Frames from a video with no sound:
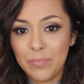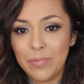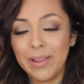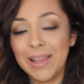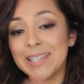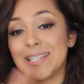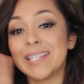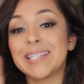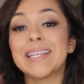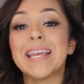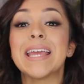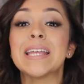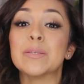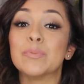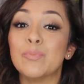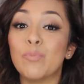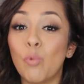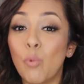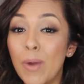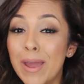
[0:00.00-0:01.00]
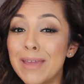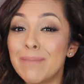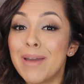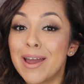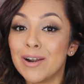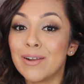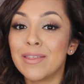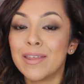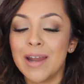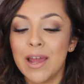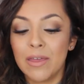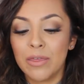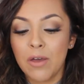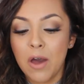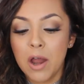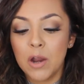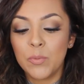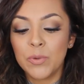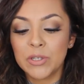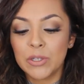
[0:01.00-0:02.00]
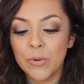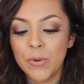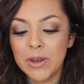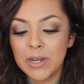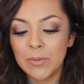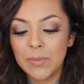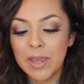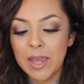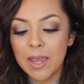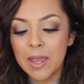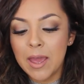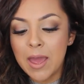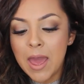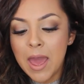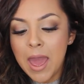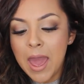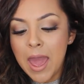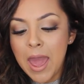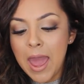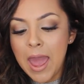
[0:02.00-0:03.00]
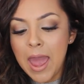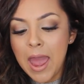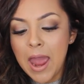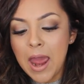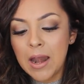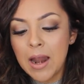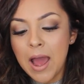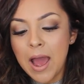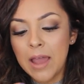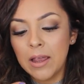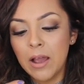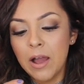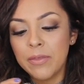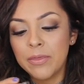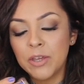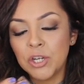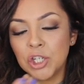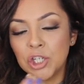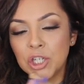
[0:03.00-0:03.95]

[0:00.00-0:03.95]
let's just say is way better than I thought it was going to be. And I got the